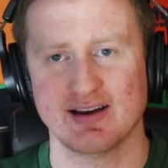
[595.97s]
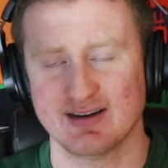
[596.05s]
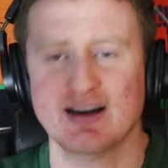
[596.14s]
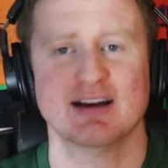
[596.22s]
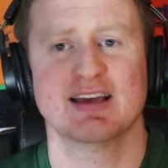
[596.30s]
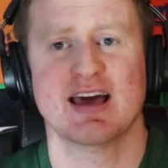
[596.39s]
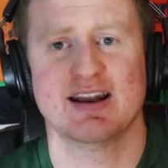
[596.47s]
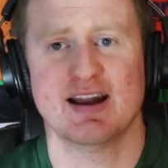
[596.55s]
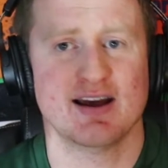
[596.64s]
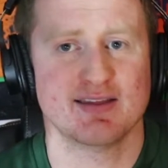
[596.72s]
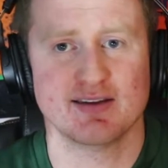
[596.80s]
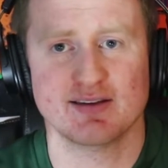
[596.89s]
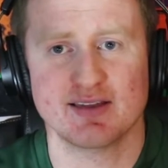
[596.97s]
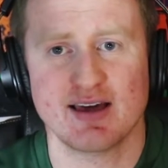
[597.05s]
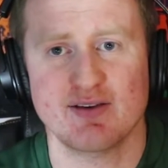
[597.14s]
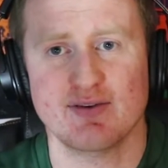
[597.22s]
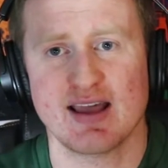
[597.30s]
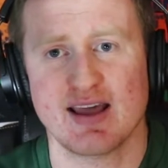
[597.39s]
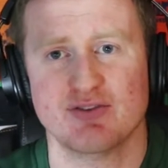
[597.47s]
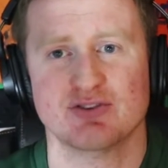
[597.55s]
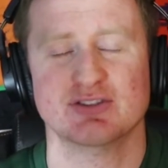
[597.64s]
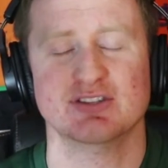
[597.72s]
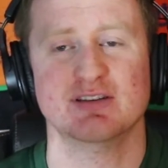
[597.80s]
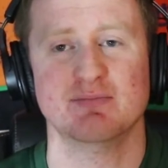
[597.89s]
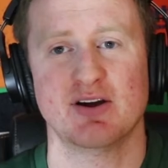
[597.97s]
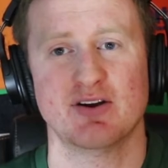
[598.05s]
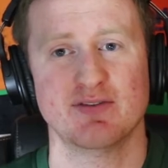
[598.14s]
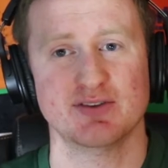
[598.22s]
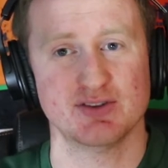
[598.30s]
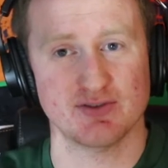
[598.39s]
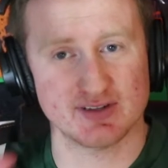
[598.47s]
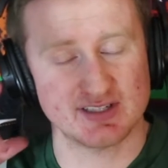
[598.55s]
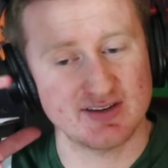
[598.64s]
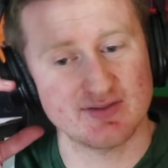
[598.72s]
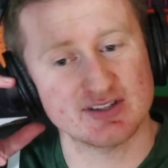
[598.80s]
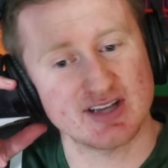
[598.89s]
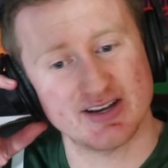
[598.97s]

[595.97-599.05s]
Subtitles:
Again, I think that Anderson's the better of the two receivers.